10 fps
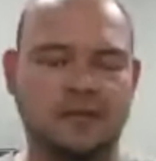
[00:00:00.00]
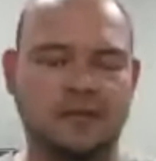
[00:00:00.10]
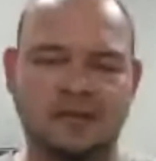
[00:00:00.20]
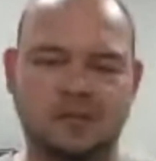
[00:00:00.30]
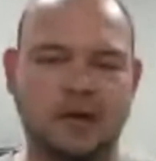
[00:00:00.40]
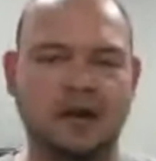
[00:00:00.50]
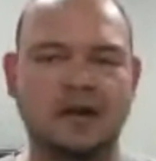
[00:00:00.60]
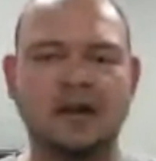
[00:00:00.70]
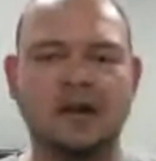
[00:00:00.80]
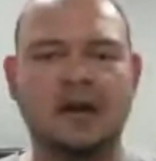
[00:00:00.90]
benefits,
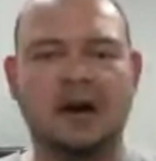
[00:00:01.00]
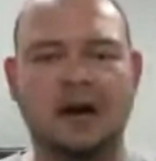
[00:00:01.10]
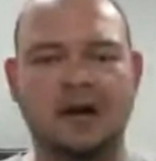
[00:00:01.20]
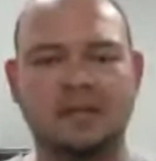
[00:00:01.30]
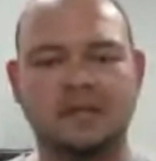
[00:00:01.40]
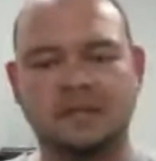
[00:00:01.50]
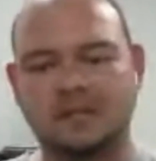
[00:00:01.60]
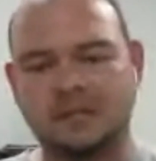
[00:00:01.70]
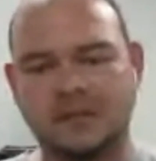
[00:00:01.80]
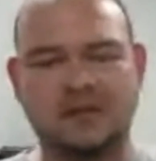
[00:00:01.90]
but
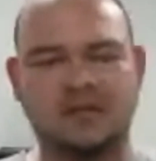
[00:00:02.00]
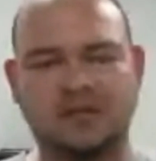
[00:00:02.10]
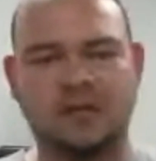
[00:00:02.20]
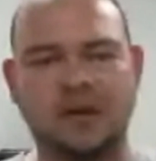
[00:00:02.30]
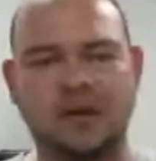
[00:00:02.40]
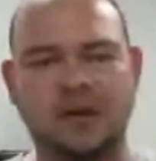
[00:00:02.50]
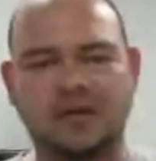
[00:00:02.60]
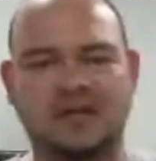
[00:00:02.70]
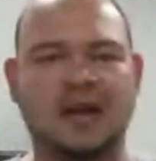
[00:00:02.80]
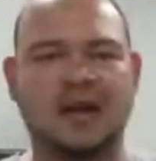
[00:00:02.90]
let's just
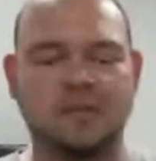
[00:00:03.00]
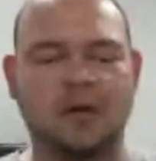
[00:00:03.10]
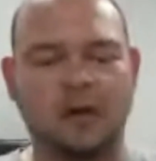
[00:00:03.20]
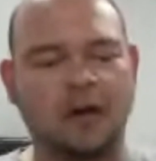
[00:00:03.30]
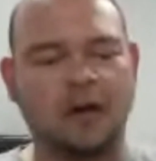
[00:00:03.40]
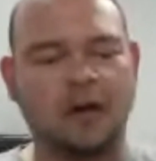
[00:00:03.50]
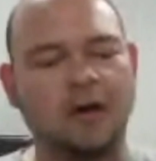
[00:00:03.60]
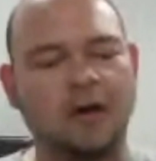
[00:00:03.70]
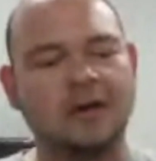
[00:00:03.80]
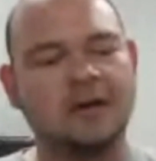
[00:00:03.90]
focus, I guess, more
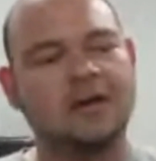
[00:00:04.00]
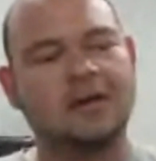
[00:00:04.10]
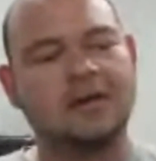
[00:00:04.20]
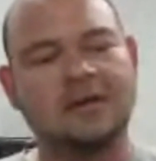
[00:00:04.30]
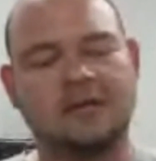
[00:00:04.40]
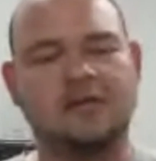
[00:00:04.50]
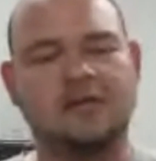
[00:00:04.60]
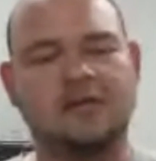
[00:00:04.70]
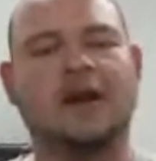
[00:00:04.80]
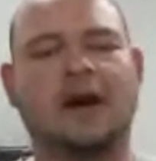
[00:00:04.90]
on the
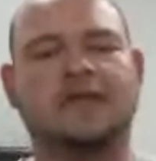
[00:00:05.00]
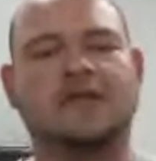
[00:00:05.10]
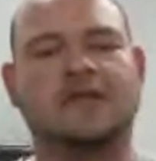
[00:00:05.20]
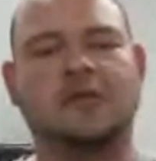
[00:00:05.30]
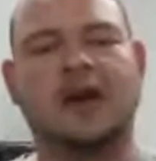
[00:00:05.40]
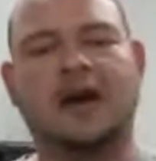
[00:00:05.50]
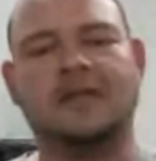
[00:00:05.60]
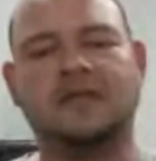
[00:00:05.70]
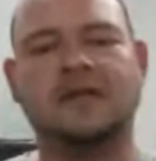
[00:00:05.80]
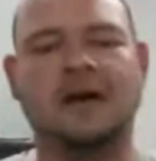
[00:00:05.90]
two main options we
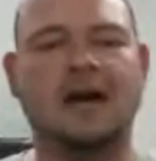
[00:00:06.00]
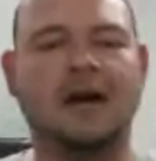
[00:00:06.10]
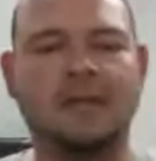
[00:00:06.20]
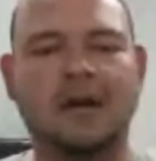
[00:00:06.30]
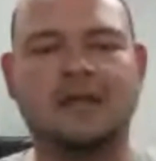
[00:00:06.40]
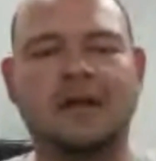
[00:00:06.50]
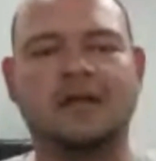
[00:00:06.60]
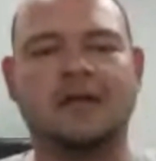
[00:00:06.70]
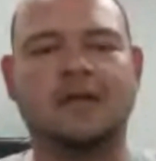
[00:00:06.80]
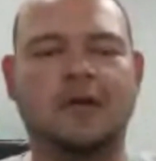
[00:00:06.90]
have. I
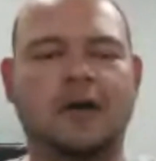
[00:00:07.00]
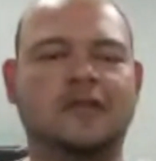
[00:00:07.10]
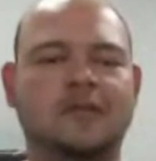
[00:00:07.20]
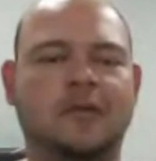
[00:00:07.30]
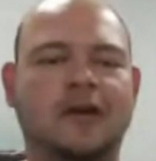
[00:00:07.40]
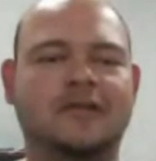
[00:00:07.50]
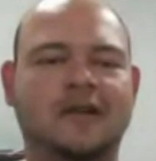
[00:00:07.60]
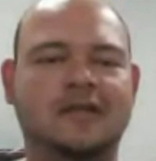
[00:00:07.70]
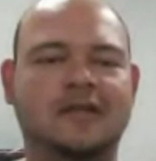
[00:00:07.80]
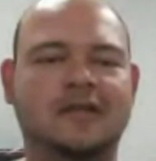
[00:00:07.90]
think they're brush and
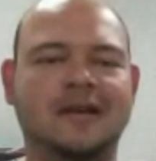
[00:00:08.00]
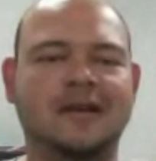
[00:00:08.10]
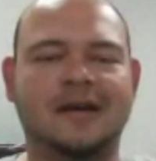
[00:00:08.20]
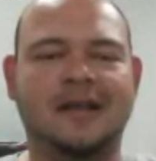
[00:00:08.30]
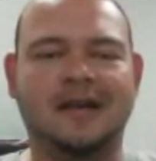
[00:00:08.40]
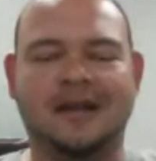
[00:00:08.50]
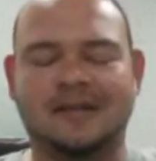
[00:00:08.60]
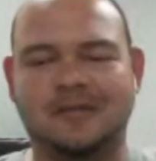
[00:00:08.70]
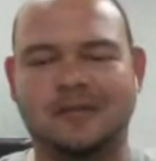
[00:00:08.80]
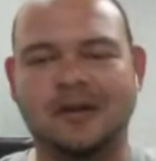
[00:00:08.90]
brushless. I
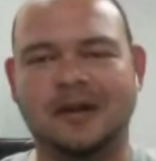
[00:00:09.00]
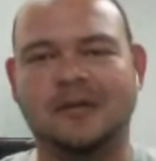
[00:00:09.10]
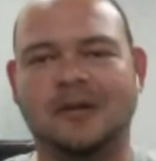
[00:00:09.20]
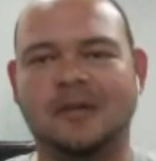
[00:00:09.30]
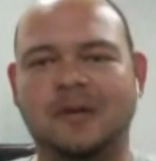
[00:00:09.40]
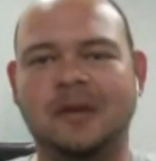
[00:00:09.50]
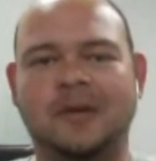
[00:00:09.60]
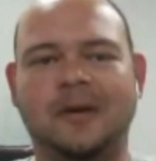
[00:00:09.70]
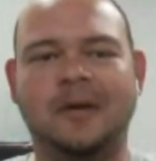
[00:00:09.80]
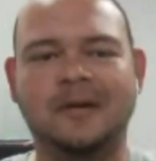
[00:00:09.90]
think that's really what
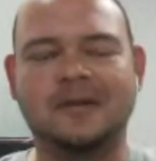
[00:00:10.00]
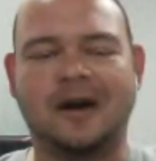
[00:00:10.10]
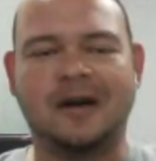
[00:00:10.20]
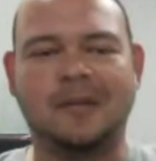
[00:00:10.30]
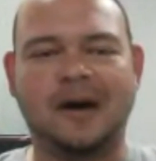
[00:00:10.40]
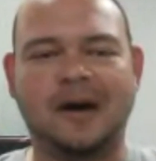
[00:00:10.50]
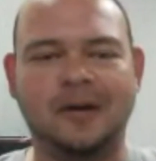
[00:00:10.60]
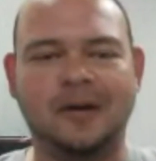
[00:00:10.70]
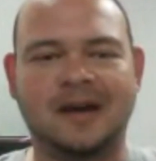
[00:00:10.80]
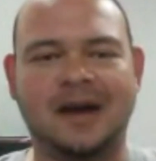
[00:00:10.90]
people talk about
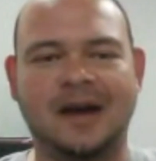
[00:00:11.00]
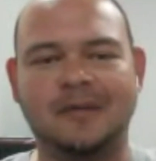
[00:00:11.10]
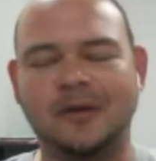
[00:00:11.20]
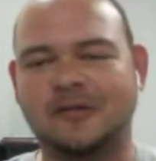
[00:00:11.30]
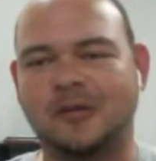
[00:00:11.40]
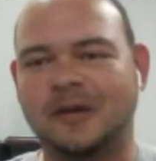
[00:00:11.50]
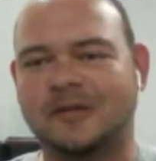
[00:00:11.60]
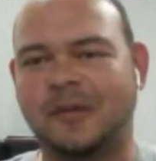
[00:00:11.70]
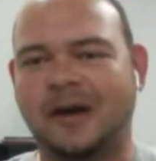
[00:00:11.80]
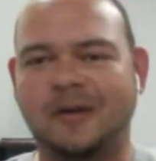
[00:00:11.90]
all the time. Which
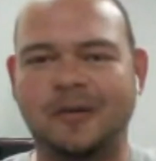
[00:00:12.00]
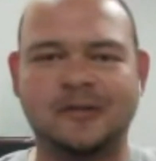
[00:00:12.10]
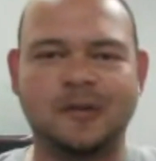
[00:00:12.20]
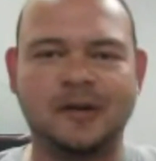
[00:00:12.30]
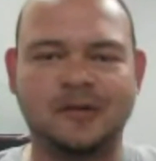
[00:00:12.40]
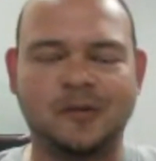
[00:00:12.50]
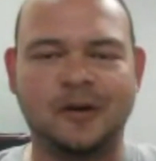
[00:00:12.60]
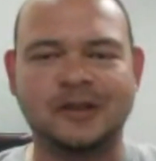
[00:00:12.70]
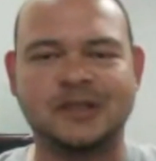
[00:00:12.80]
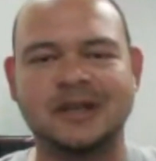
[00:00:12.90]
one's better? Which one's
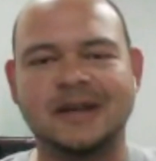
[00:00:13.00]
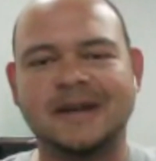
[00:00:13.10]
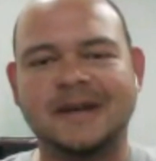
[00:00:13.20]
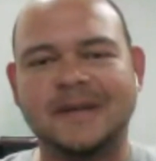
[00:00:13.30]
worse?